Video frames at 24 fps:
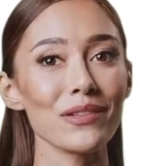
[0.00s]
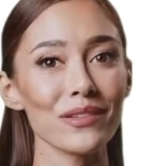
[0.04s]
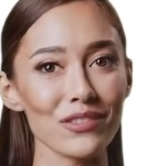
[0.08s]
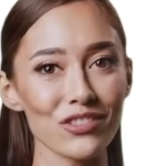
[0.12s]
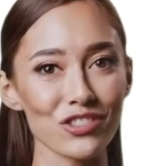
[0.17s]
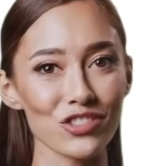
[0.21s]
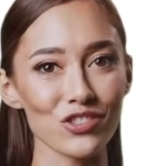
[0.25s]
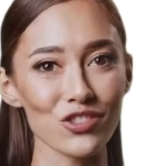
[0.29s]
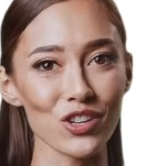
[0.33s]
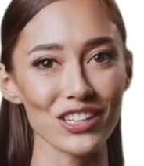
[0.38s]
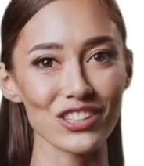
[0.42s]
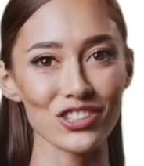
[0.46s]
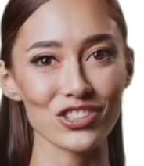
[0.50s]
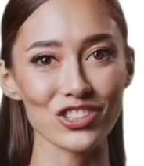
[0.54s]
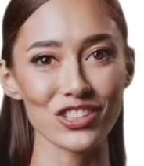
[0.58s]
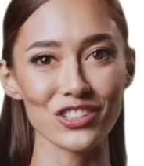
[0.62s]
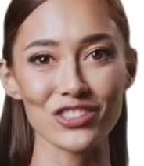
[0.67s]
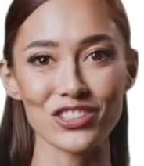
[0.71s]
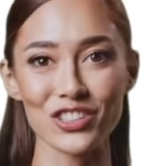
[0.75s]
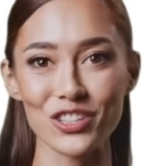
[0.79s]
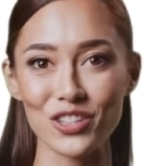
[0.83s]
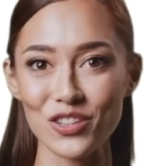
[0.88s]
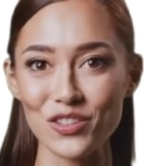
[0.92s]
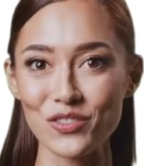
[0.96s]
Strategy
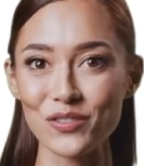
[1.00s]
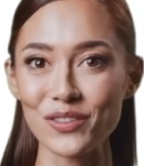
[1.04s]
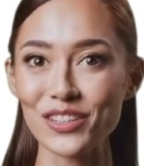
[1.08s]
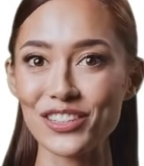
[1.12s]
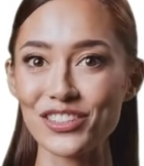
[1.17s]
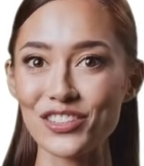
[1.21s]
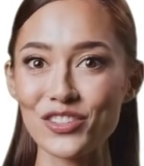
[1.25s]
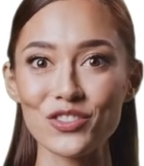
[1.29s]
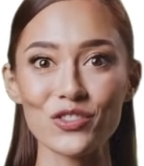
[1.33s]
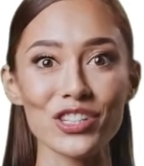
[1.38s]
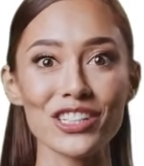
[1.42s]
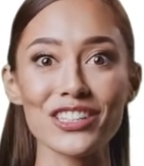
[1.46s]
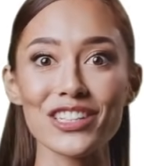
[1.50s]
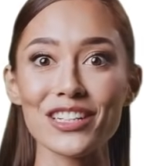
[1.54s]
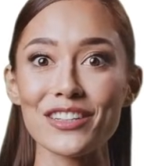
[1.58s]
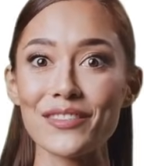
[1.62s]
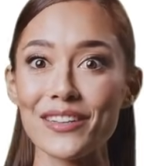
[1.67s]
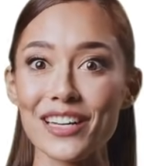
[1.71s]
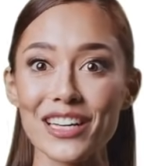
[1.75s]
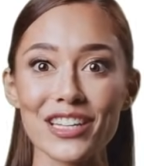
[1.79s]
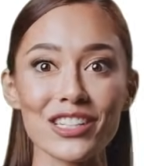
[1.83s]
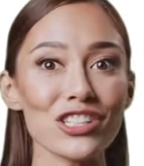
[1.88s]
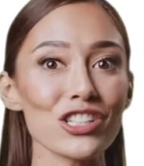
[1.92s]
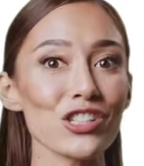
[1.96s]
2 is treating
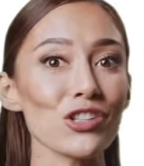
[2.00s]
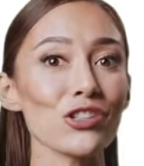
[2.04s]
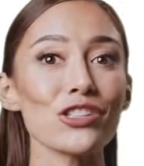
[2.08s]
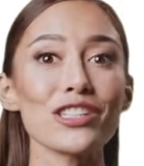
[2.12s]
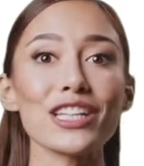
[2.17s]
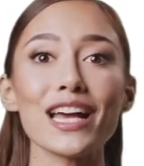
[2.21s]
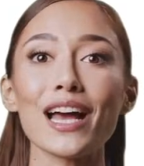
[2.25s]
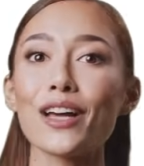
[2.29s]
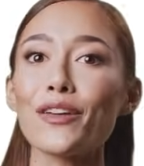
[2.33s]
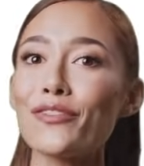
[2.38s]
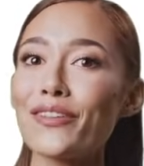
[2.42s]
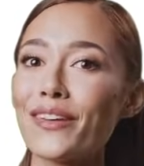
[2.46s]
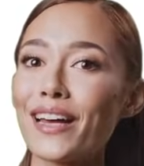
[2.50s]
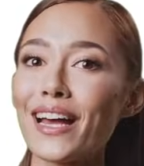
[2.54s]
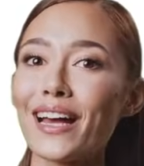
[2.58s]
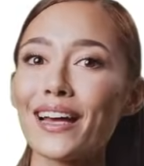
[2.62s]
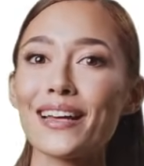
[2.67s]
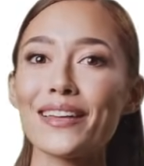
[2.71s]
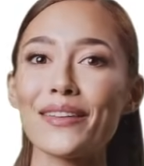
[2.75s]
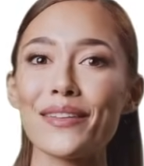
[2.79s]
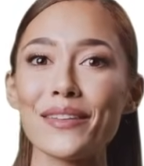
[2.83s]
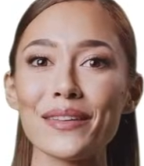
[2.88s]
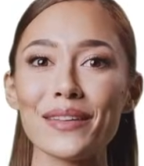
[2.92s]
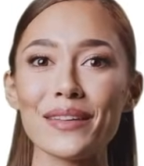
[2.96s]
the acute gout
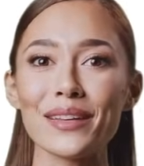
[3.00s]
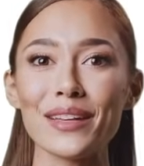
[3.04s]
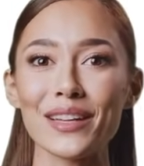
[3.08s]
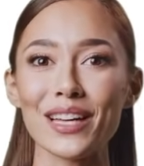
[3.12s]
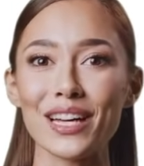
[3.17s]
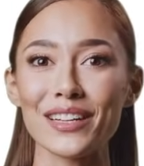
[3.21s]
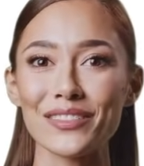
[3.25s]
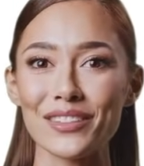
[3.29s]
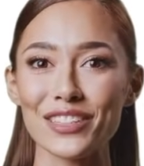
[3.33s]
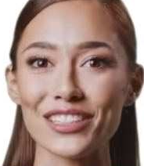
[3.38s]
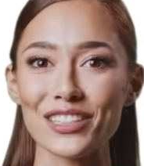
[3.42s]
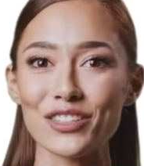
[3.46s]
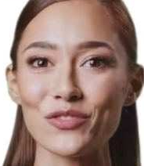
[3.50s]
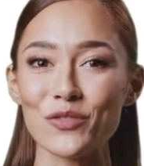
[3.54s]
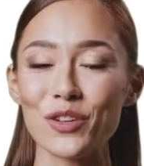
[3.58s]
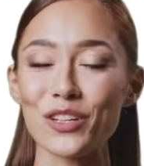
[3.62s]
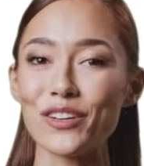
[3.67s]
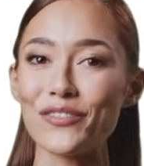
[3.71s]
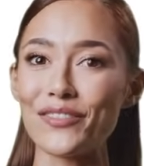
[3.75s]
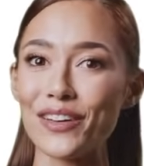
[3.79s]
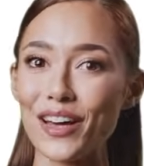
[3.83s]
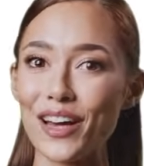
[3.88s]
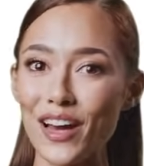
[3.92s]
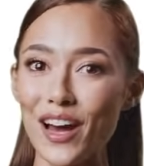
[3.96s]
flare, and this is one
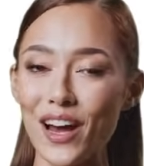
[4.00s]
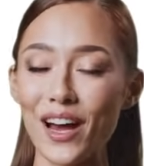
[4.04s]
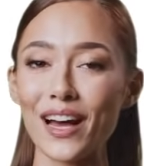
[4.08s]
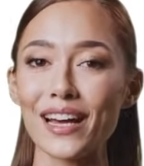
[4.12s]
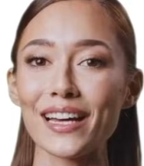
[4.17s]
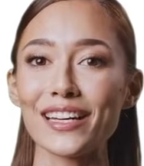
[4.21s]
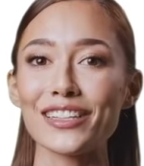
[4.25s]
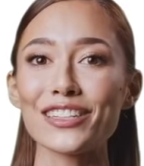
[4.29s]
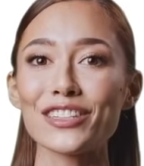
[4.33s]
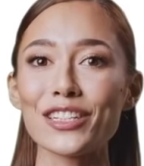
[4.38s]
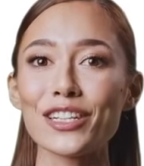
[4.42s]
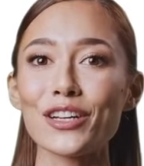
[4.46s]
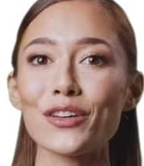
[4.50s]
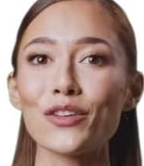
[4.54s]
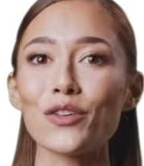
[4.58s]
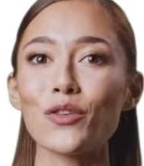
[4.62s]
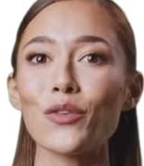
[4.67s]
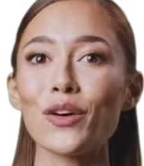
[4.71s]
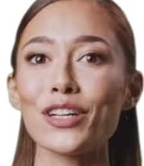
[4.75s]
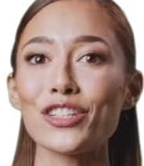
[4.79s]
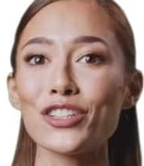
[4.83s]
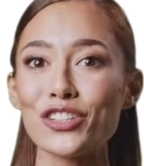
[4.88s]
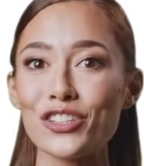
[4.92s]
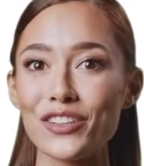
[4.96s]
of the highest yield
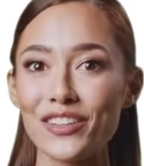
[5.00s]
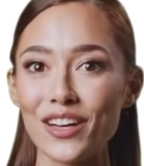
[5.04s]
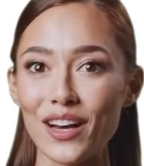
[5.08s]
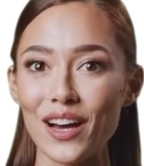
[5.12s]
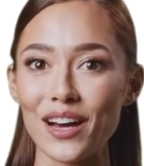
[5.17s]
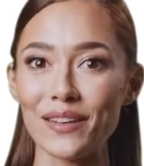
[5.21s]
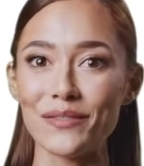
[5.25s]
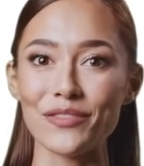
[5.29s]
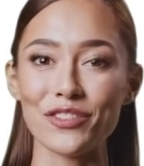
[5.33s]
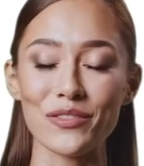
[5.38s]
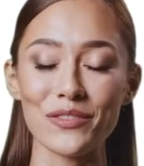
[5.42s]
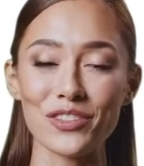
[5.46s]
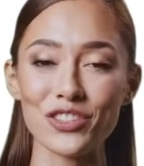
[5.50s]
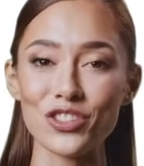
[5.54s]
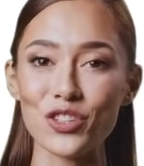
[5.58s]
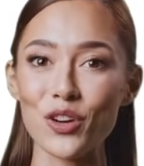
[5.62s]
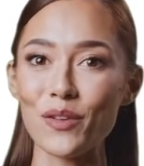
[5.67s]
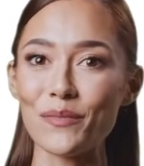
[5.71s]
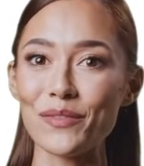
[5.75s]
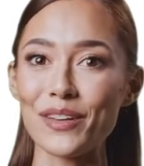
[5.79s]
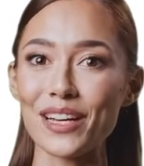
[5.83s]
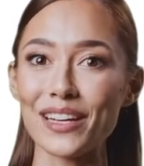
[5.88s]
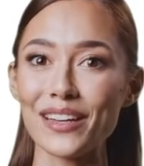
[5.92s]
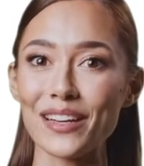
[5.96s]
question types on the
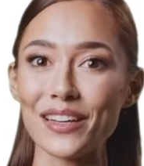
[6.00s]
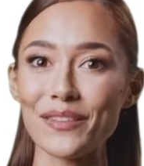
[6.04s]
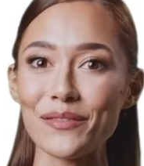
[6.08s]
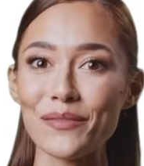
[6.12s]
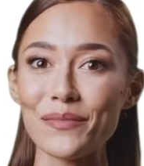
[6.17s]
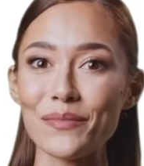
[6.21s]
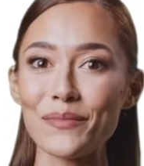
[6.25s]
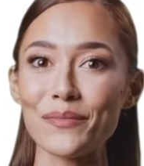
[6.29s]
topic.